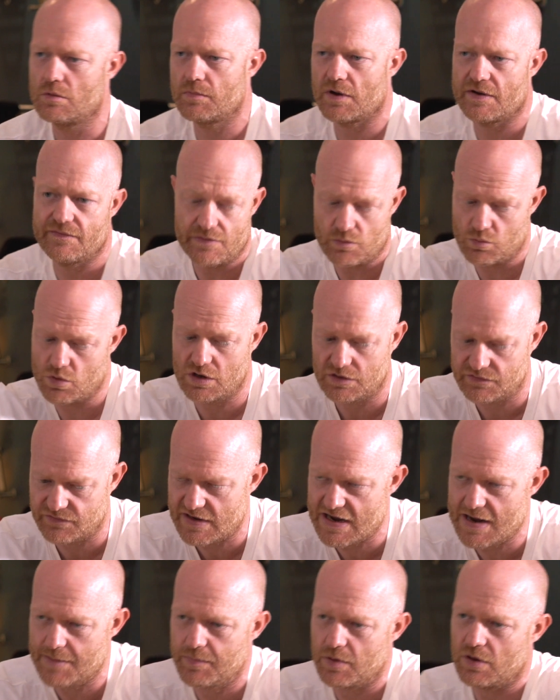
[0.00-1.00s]
but if it works
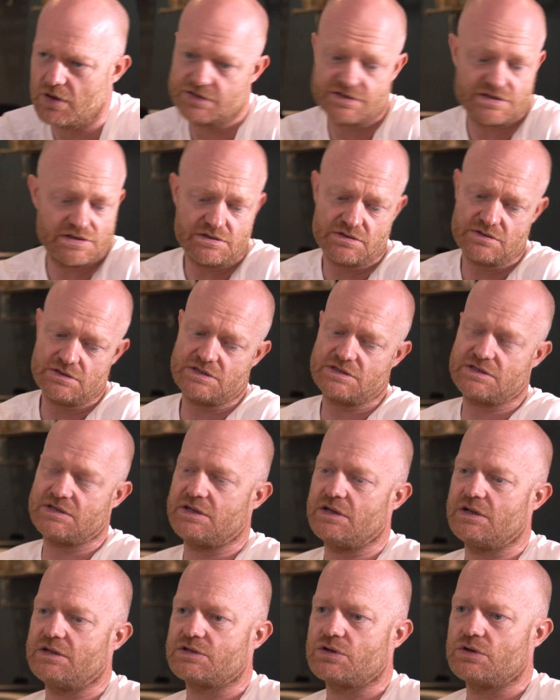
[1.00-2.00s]
for that person, that's
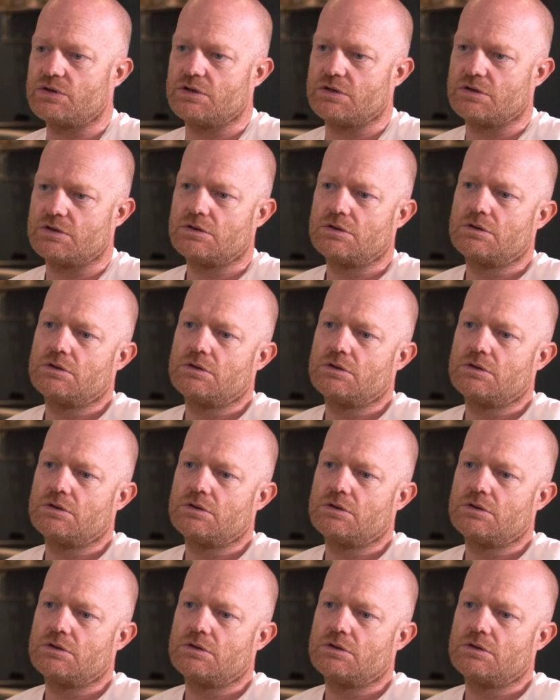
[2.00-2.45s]
it, it's good.